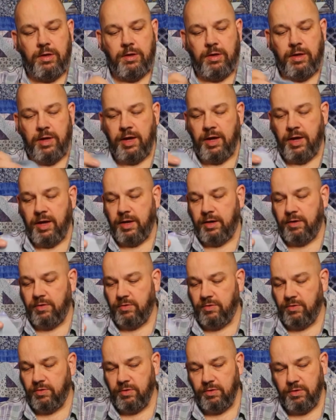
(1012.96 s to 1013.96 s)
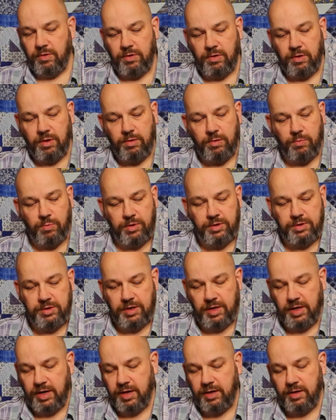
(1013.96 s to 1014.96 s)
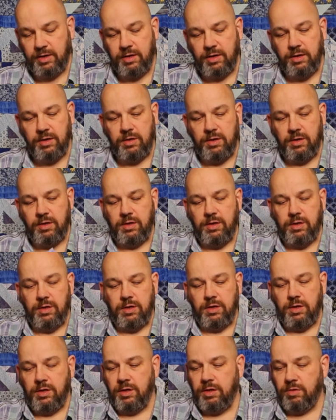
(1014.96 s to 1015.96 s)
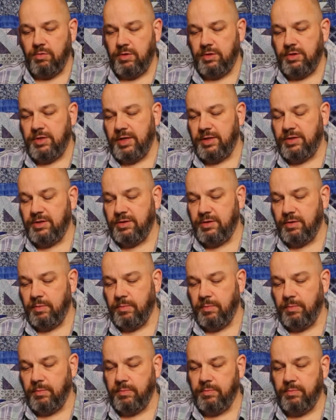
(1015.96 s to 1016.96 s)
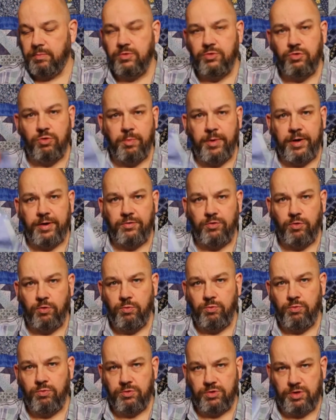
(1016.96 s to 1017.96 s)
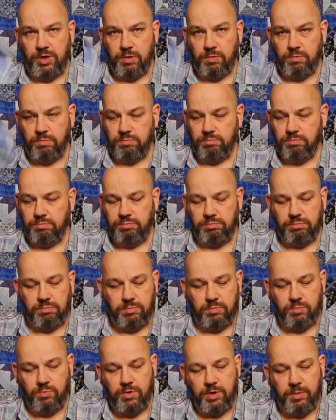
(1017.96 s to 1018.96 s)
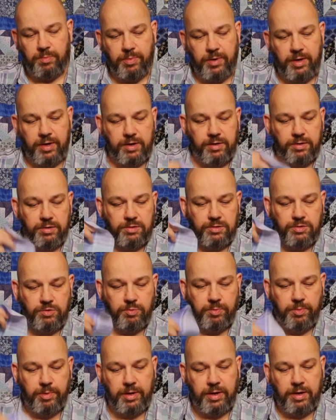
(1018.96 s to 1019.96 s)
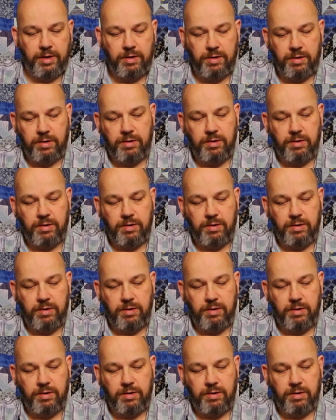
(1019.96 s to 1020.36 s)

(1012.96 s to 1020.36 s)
and once again you attach them 2 by 2, so 1 pair, 2 pair,